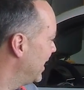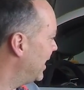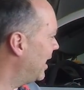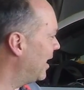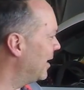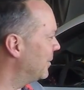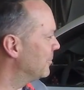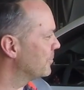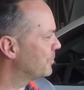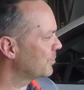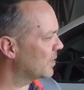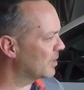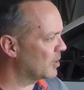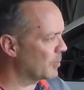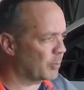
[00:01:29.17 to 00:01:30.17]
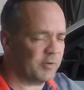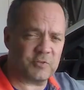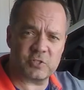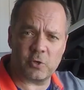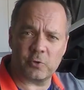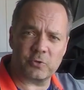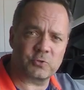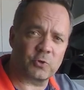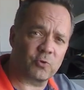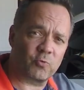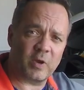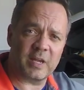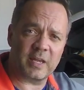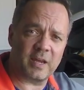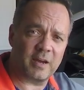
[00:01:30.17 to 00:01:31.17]
The previous owner took
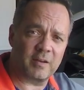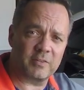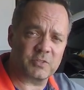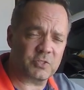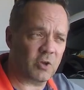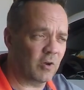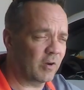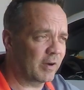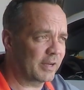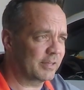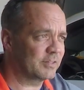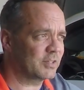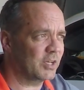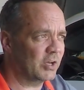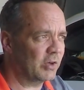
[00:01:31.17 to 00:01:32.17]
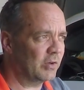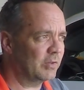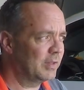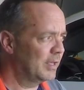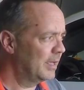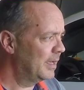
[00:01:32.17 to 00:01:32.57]
great care of this car, I can tell.